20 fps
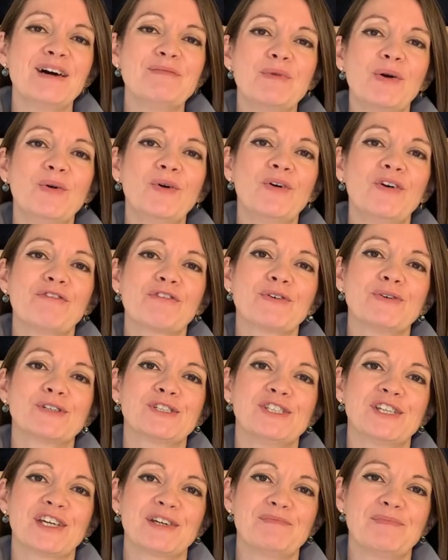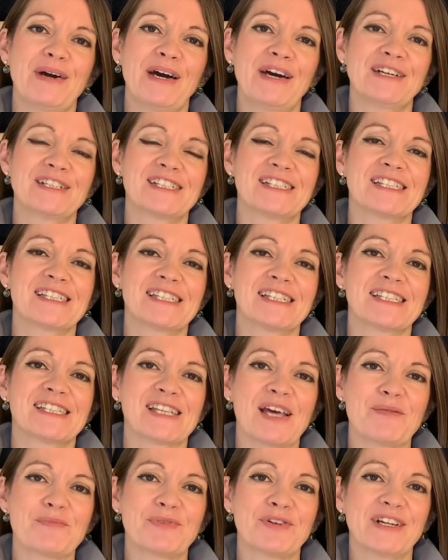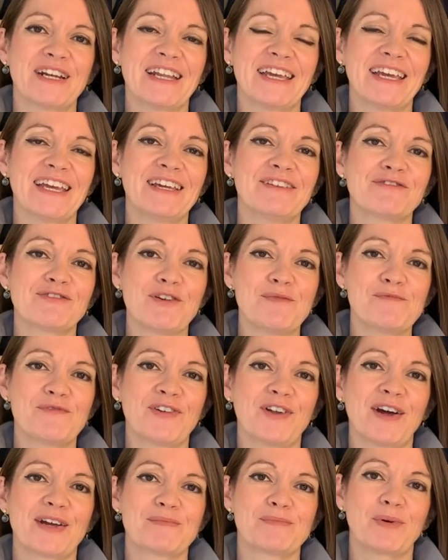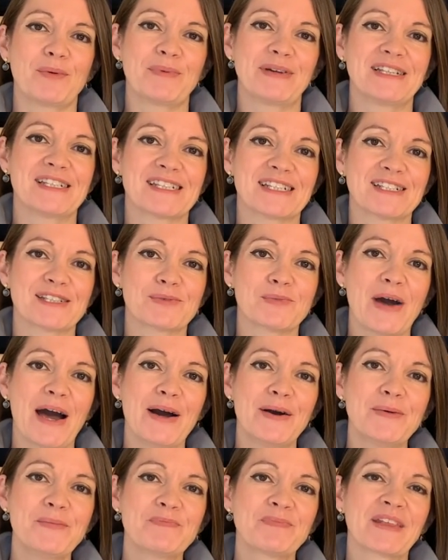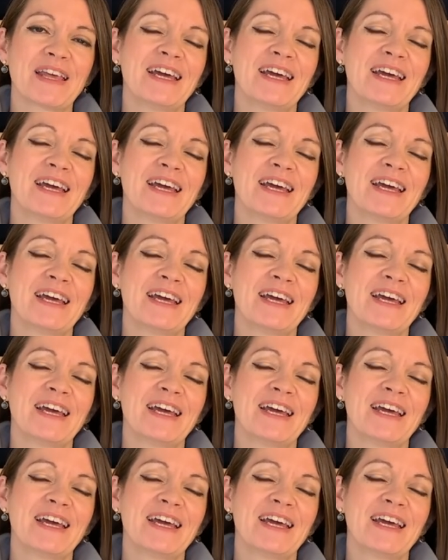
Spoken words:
or of course you can purchase this separately from Flying Bobbins as well.